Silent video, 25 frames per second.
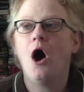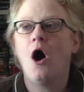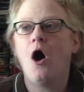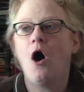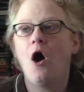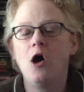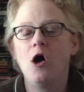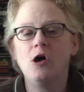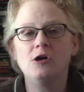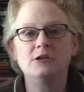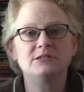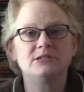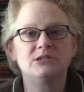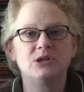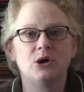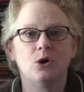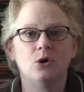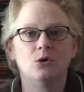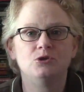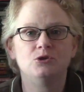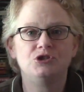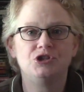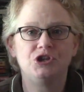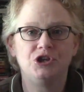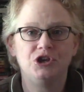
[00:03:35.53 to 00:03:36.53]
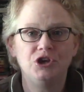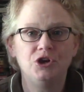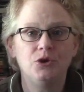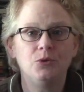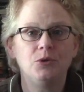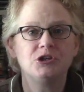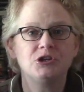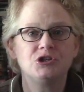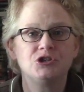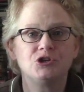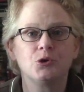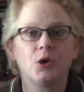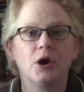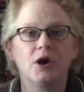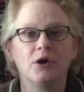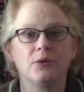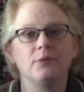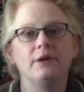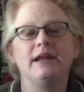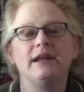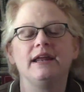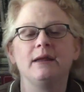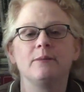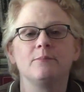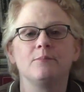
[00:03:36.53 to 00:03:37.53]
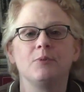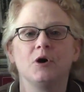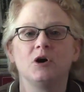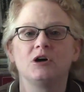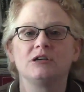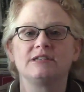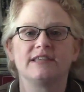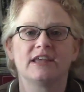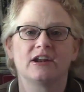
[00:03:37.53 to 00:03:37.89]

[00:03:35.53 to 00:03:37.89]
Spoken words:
Also, do you enjoy reading books